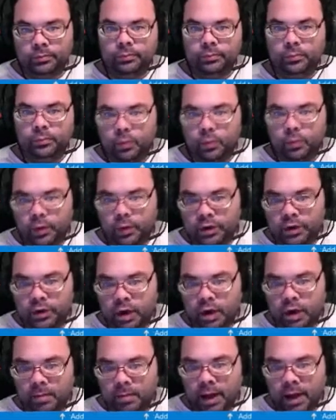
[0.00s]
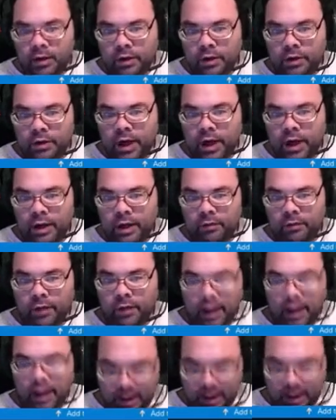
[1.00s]
well, let's come outside of
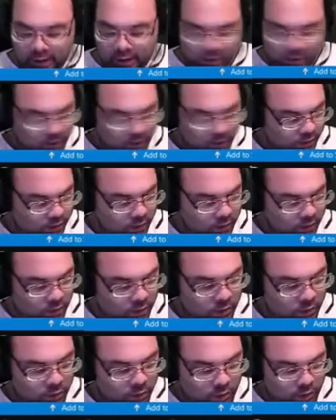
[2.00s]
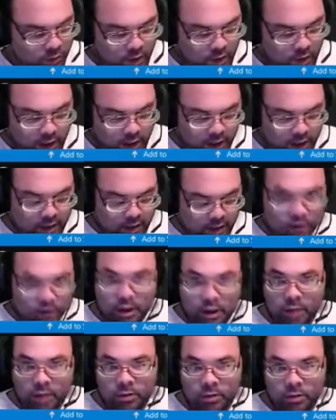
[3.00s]
that. So
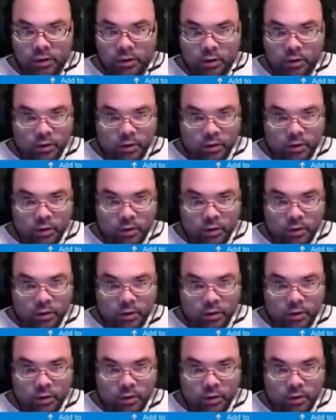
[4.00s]
sw,